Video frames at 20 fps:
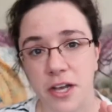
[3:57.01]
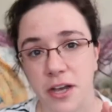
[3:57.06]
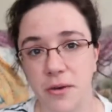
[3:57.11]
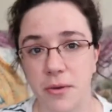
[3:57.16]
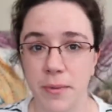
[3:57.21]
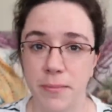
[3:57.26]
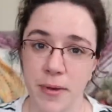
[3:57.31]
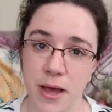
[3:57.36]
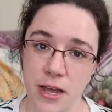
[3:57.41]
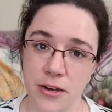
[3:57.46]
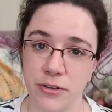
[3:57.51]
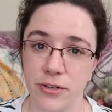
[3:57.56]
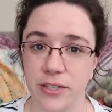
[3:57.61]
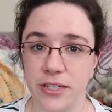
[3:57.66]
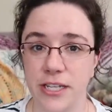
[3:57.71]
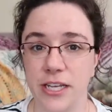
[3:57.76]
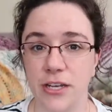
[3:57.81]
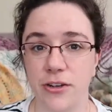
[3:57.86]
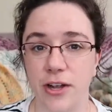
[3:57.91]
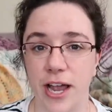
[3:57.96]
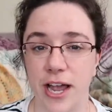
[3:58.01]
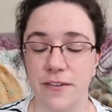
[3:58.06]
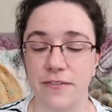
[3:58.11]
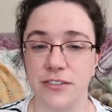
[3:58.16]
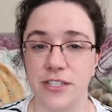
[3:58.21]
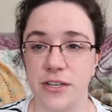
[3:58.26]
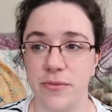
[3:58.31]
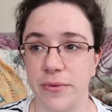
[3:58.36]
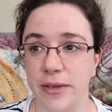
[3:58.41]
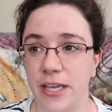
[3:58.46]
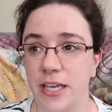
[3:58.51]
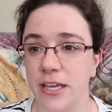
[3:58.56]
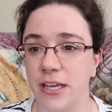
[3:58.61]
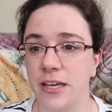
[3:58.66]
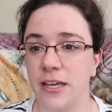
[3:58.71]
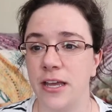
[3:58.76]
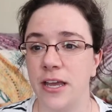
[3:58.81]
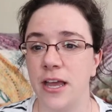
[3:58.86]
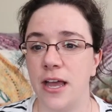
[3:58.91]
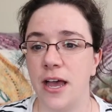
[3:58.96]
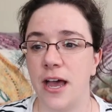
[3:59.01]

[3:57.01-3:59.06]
know, a moderately crafty week.